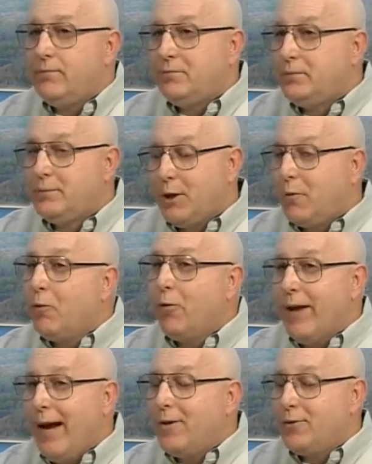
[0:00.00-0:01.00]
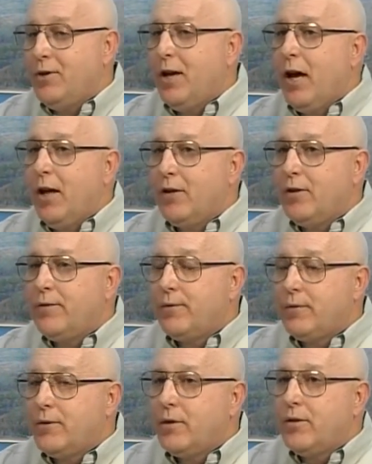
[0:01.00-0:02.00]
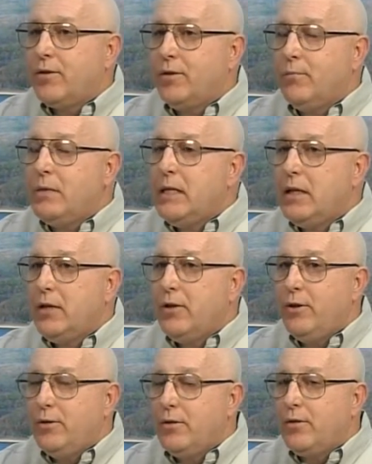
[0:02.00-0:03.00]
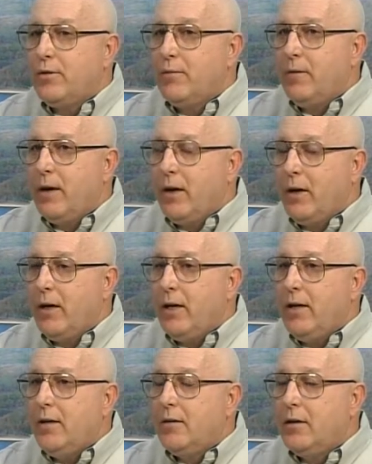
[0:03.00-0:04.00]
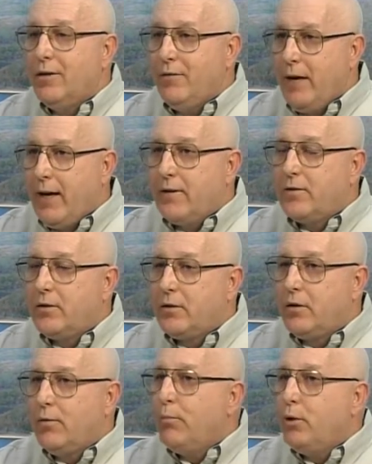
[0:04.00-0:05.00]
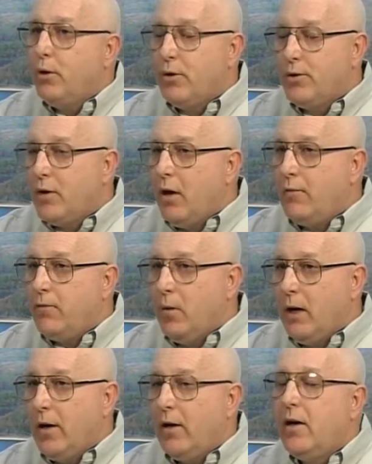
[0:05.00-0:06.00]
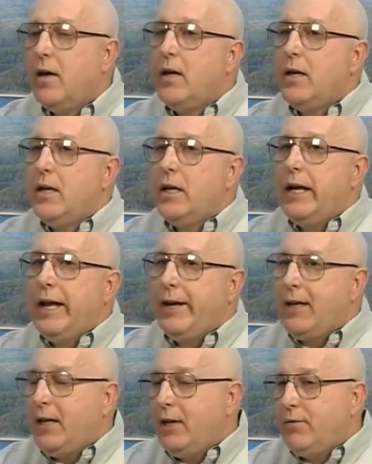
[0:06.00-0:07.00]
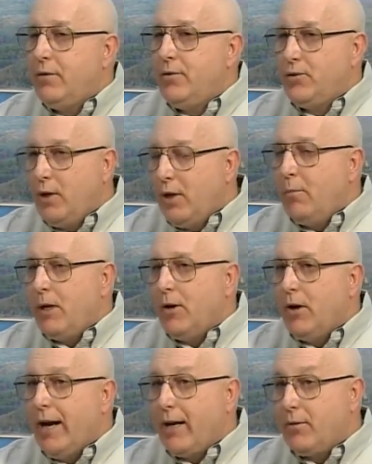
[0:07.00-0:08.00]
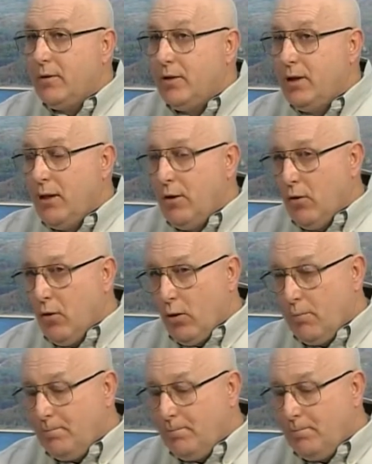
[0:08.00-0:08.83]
several $1,000s for the system, uses some very advanced computer software, and it gives you centimeter accuracy, or